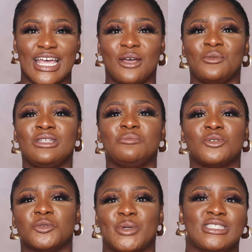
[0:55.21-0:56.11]
I only
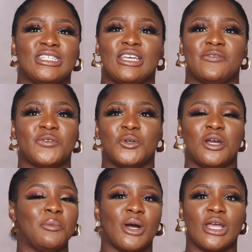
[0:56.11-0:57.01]
booked my ticket
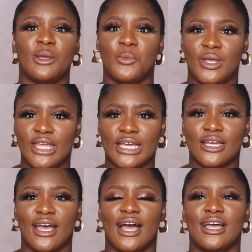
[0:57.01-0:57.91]
for about a week
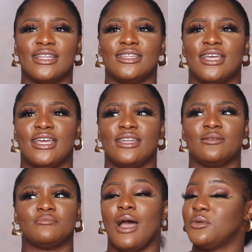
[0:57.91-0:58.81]
and
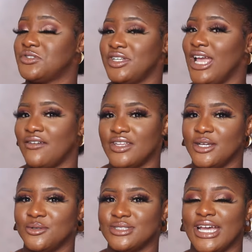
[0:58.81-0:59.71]
then I was really having
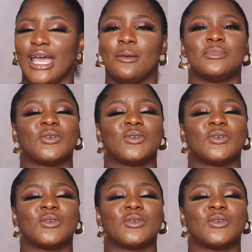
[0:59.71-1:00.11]
a good time,